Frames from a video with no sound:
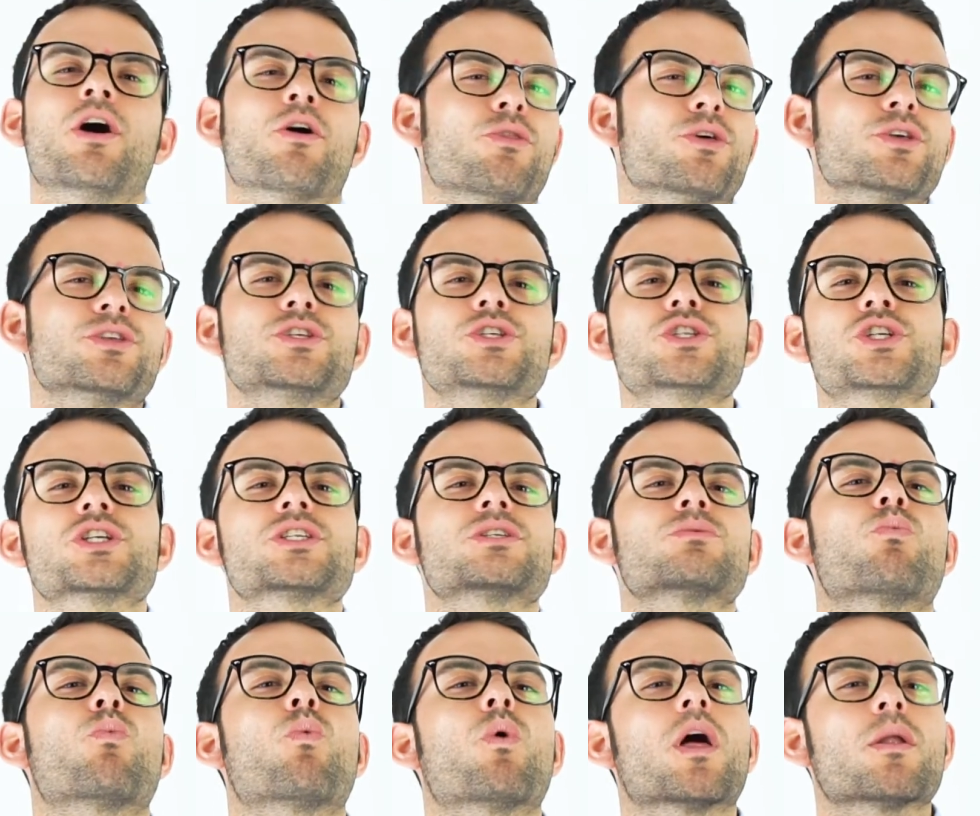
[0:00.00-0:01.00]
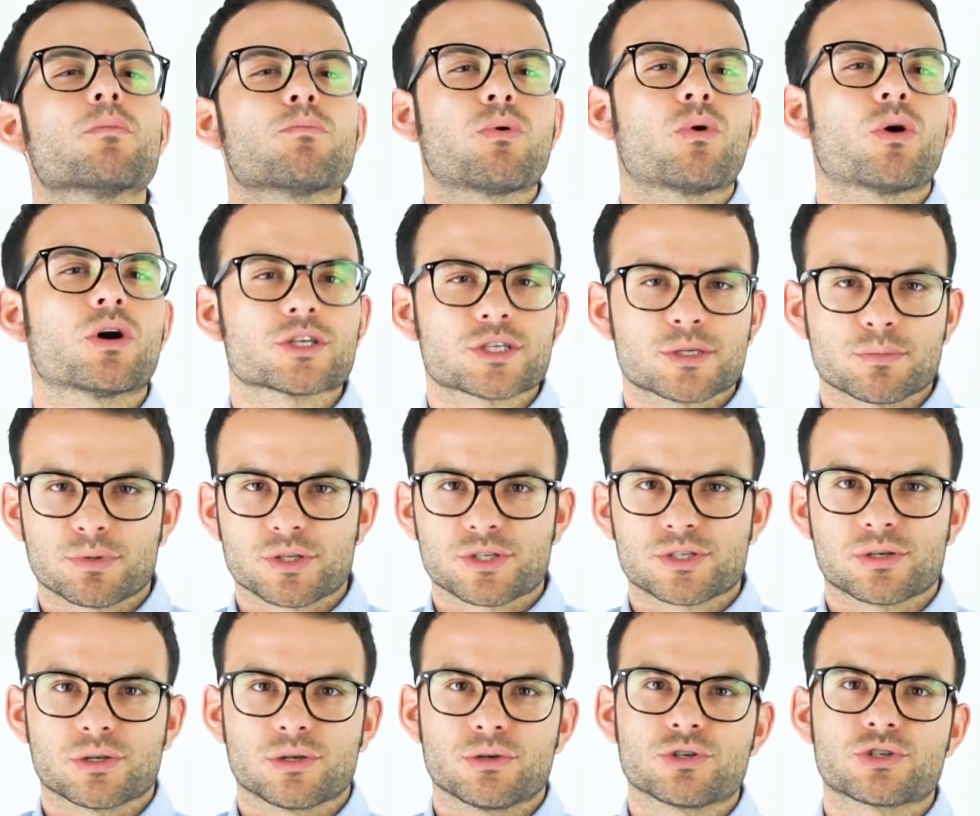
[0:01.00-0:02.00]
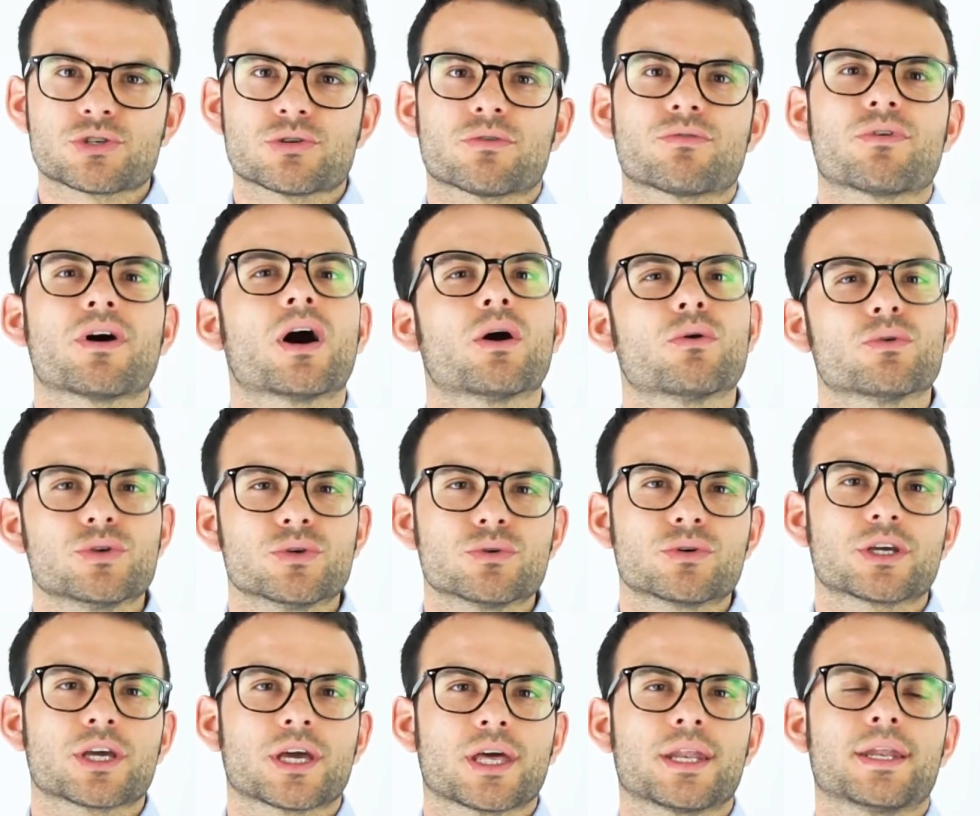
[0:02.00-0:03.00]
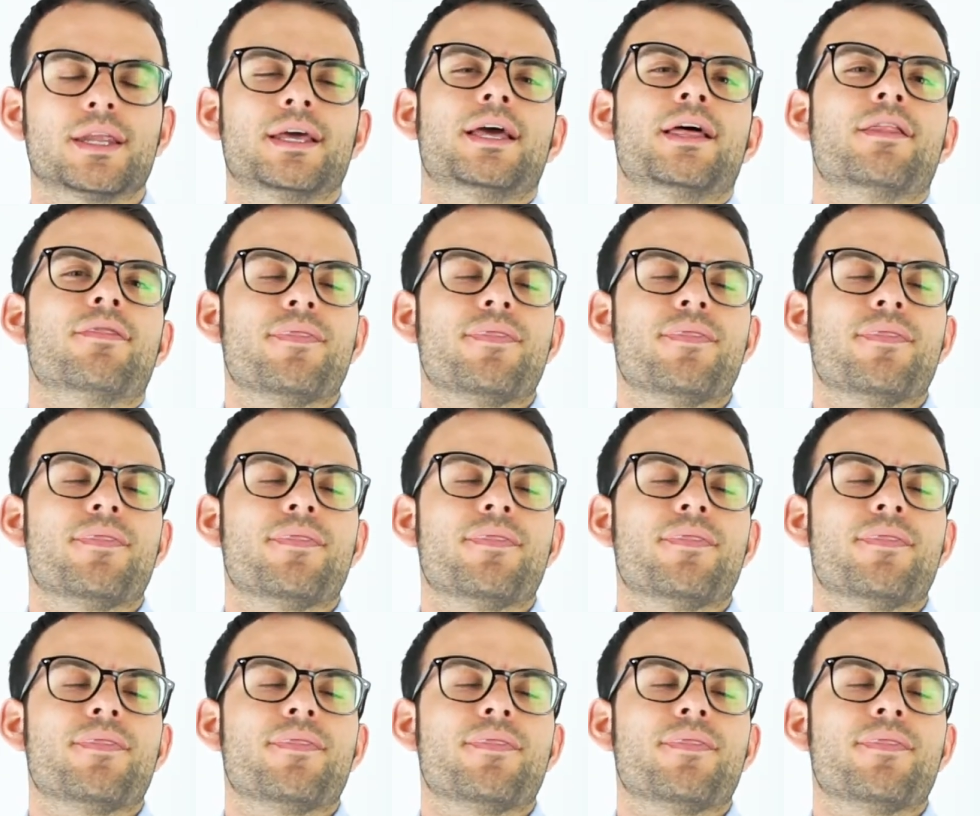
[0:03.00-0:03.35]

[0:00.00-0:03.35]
This is just one possible solution of how you can